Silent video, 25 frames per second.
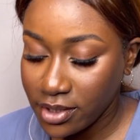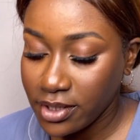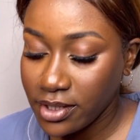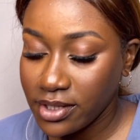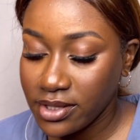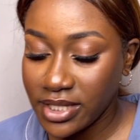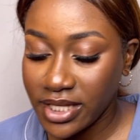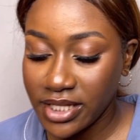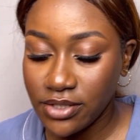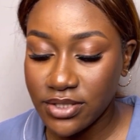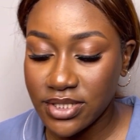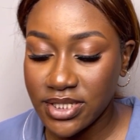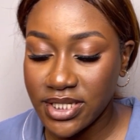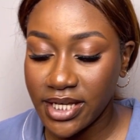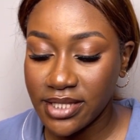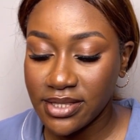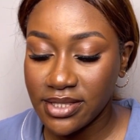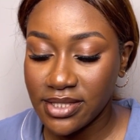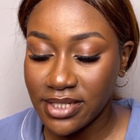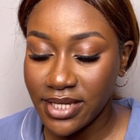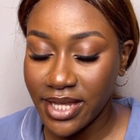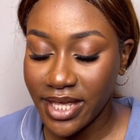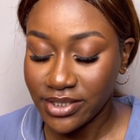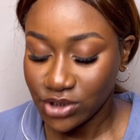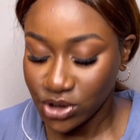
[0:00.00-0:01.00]
you take the
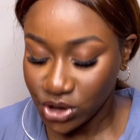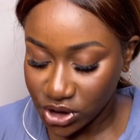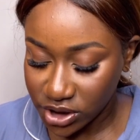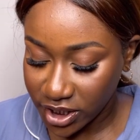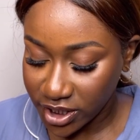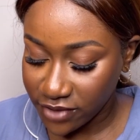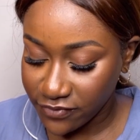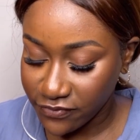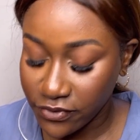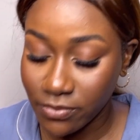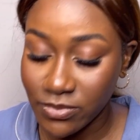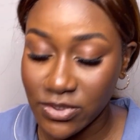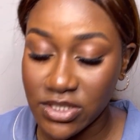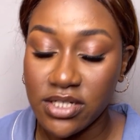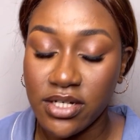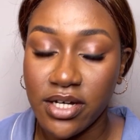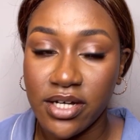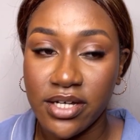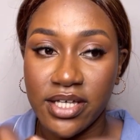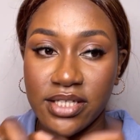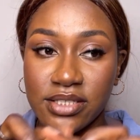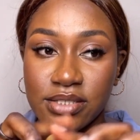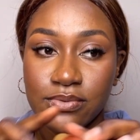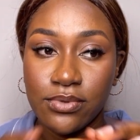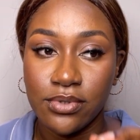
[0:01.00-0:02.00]
next shade from the
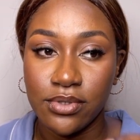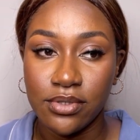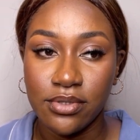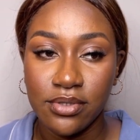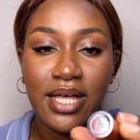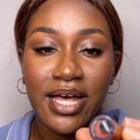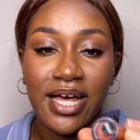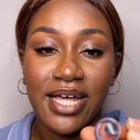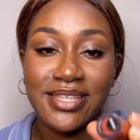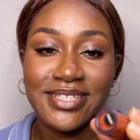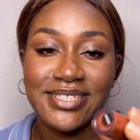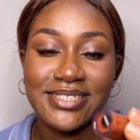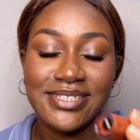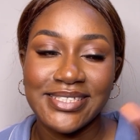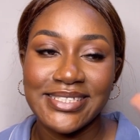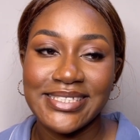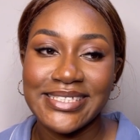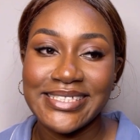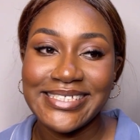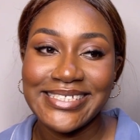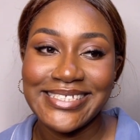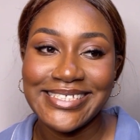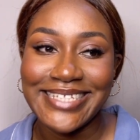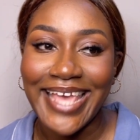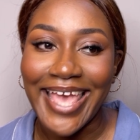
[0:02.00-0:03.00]
darkest one, and this is
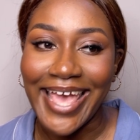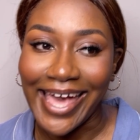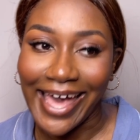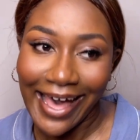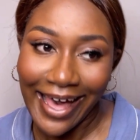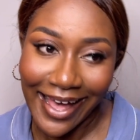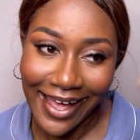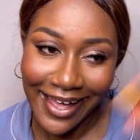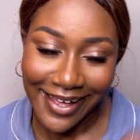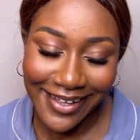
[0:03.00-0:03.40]
Njideka.